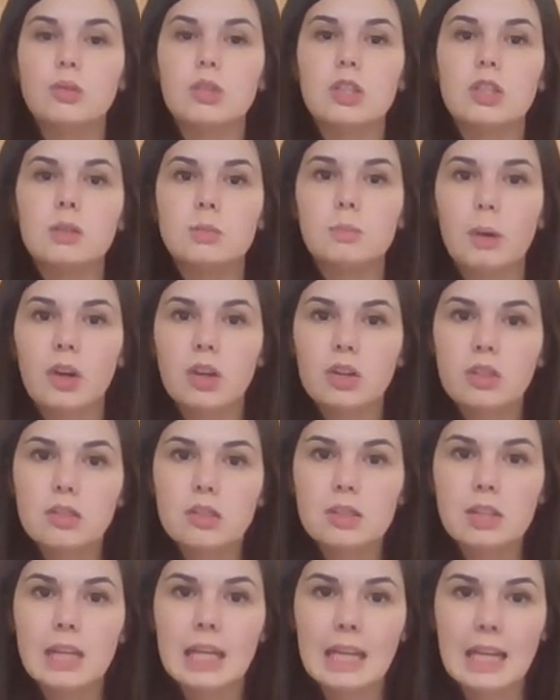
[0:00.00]
disperse
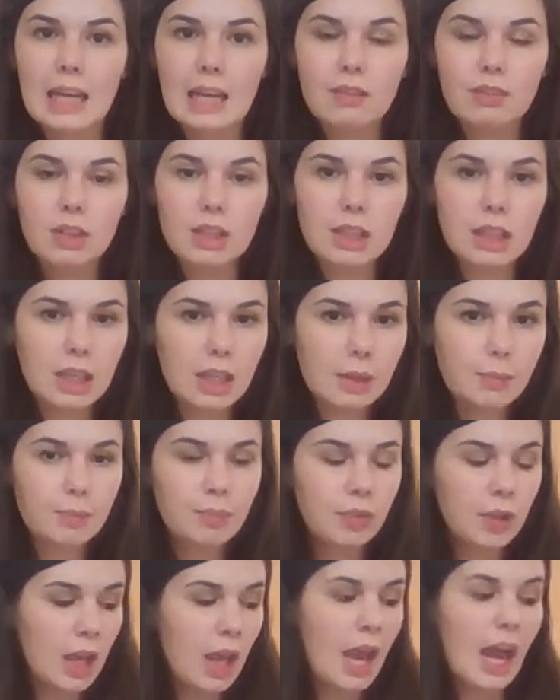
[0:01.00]
evenly.
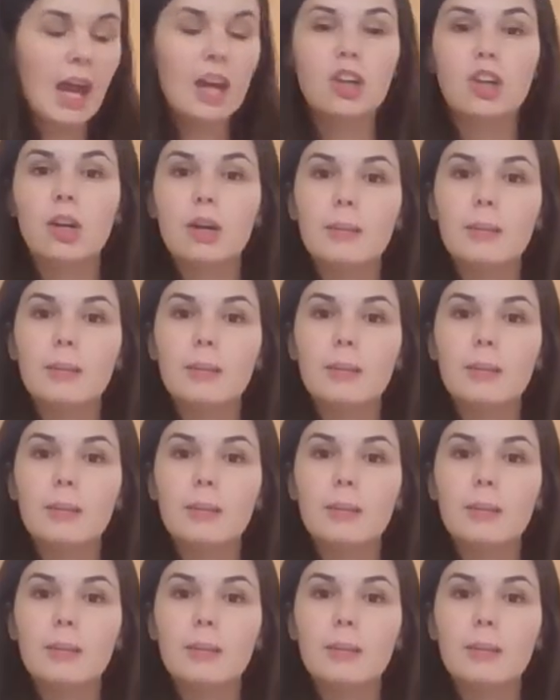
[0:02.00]
And you're